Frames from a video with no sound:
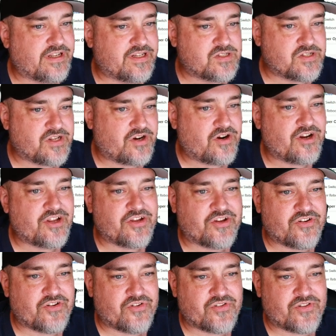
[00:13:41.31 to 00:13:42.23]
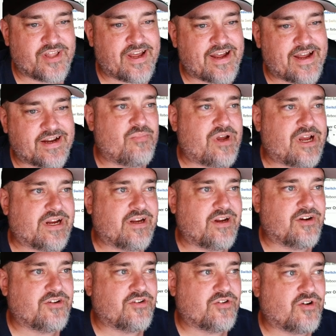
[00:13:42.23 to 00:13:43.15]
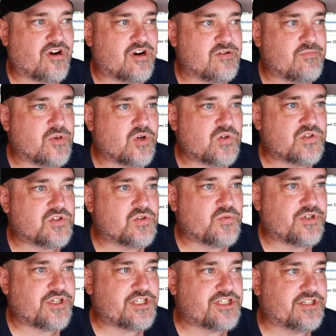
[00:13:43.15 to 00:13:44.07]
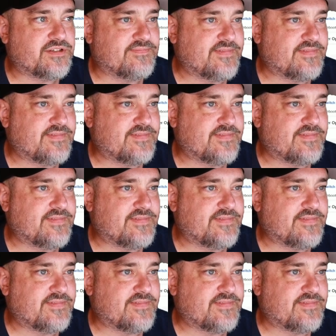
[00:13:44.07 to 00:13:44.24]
etc., you can do that. Back here to our mode switch.